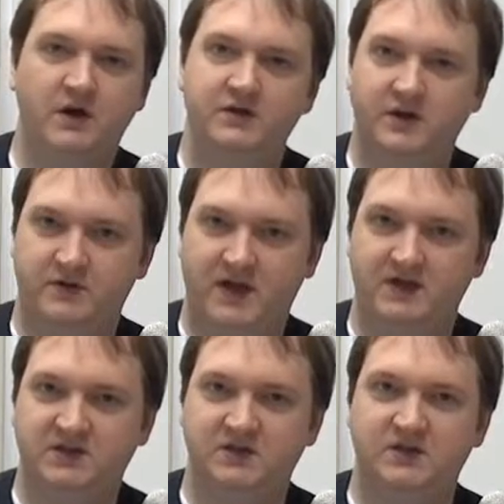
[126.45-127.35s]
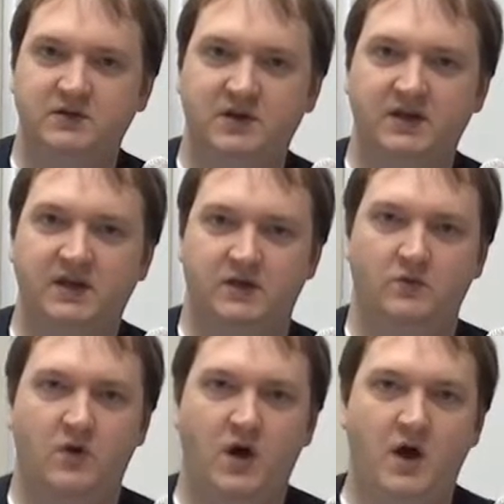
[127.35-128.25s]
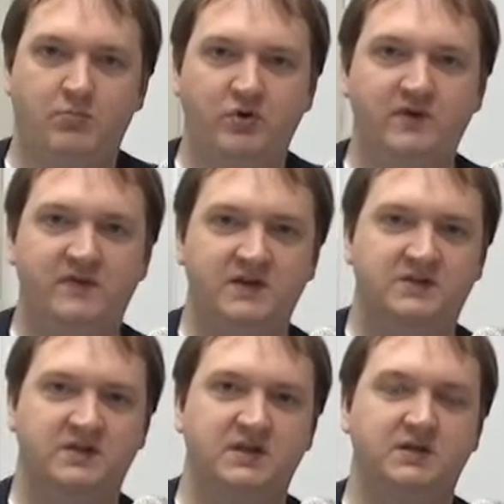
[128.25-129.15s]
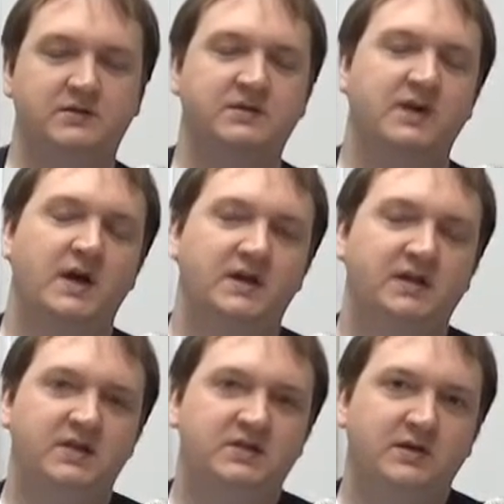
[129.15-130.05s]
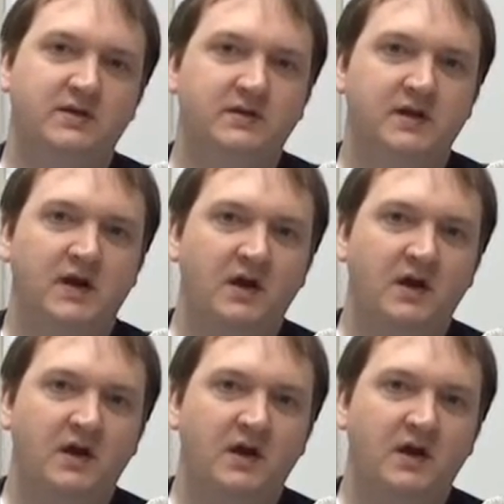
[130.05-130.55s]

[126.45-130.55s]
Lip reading: donation, you can get a previous year's t-shirt.